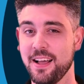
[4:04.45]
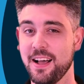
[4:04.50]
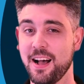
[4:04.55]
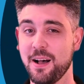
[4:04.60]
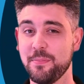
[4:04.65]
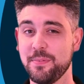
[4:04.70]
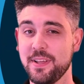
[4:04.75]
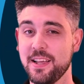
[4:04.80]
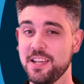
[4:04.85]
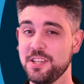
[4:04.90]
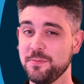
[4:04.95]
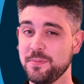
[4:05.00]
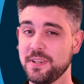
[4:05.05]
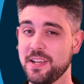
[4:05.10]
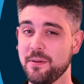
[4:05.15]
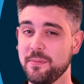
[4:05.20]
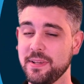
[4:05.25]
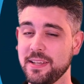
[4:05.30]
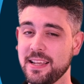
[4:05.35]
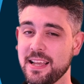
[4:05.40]
RPA is
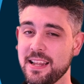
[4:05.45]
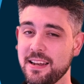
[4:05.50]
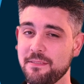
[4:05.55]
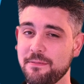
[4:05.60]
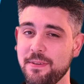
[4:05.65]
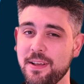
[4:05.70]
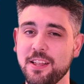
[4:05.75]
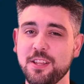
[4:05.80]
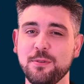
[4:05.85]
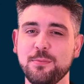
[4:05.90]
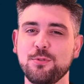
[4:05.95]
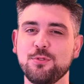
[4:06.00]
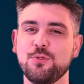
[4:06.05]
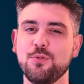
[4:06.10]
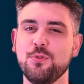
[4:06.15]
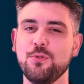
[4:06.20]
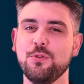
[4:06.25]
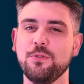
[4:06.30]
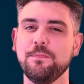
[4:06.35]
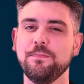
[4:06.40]
becoming an invaluable
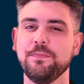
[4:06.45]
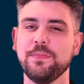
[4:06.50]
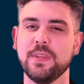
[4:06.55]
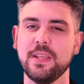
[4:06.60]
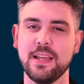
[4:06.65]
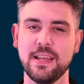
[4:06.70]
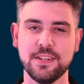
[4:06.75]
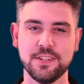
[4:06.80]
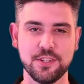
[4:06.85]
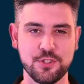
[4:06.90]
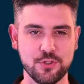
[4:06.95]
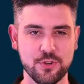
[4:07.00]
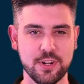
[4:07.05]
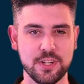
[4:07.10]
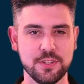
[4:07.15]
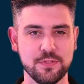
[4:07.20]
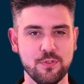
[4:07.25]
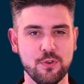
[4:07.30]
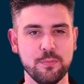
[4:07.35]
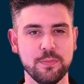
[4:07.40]
tool and is
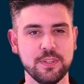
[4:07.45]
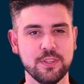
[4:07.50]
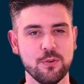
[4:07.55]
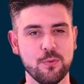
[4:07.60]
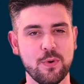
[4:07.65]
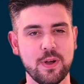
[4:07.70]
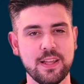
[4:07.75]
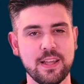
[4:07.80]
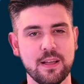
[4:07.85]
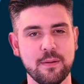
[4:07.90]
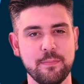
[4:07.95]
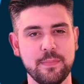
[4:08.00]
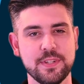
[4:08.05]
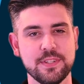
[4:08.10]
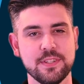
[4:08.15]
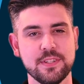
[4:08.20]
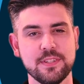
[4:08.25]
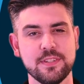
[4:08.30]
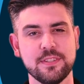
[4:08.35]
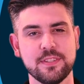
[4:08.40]
transforming the way our
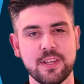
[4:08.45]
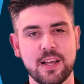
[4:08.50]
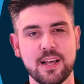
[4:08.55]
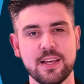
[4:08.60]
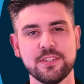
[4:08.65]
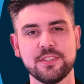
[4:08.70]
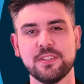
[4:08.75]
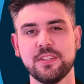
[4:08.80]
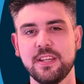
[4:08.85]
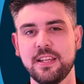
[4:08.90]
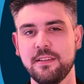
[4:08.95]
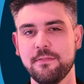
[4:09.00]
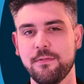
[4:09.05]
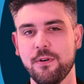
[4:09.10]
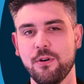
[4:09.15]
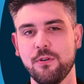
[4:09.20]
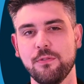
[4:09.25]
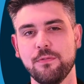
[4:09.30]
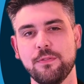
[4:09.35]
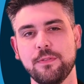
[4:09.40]
business tasks
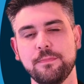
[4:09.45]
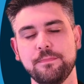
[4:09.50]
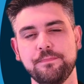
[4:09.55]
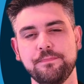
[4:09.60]
evolve.